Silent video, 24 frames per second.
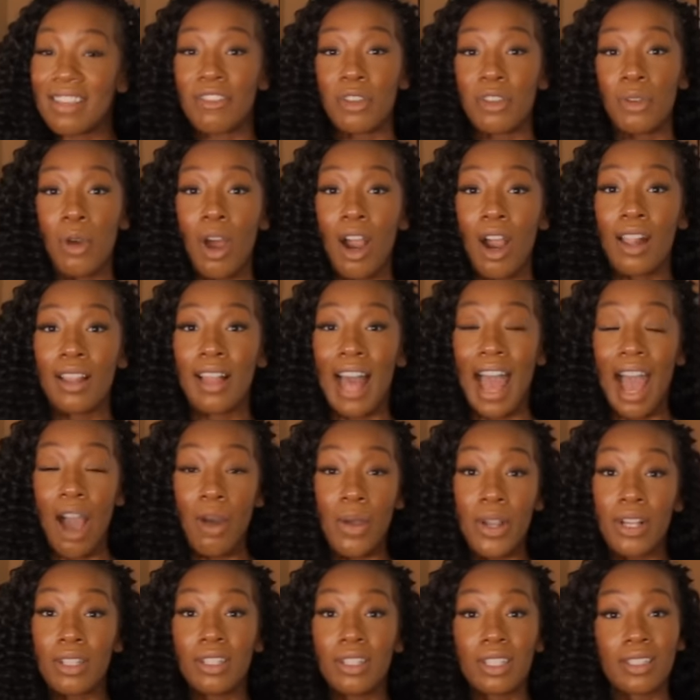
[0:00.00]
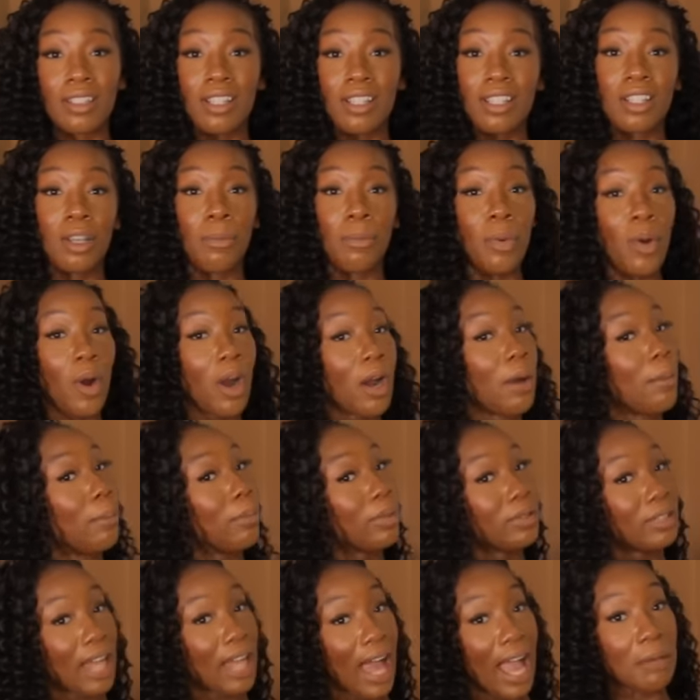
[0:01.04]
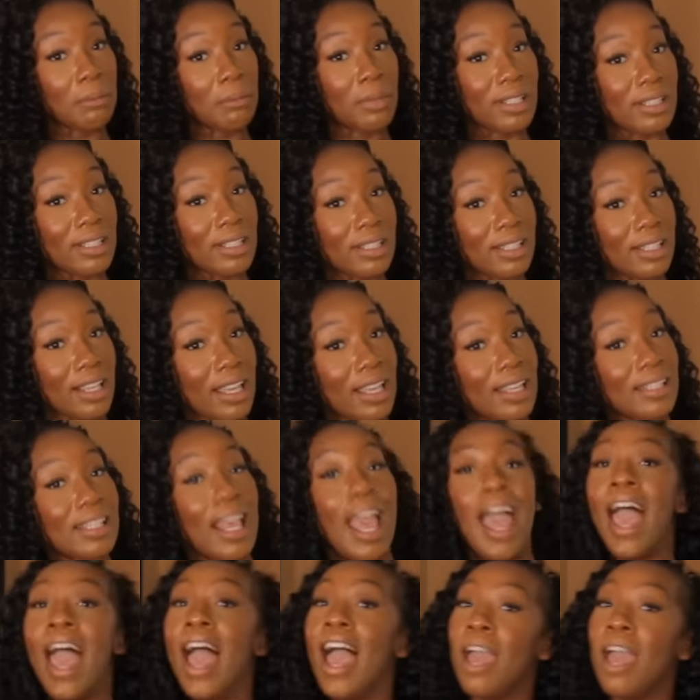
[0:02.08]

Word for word: if you are out here looking to support black businesses